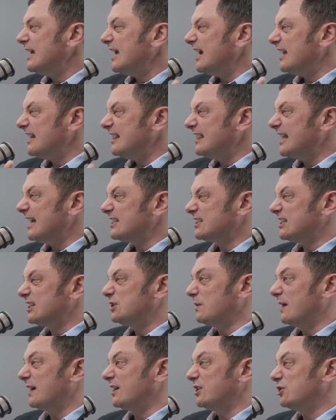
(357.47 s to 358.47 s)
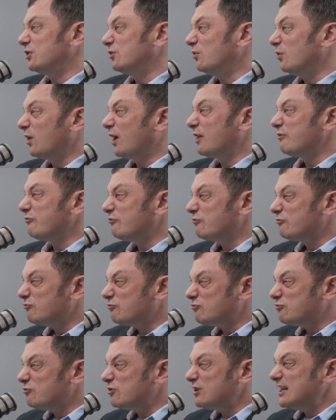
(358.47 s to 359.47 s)
And in that situation, all I've
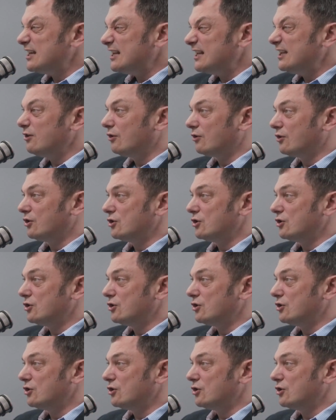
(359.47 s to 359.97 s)
really got